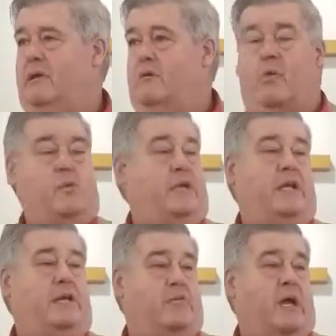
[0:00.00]
And what we
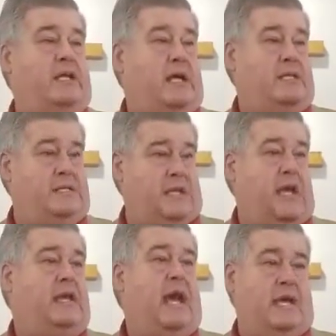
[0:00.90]
need to recognize is,
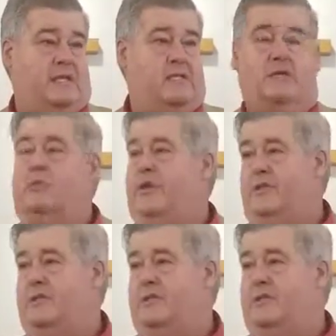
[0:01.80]
A, God is still with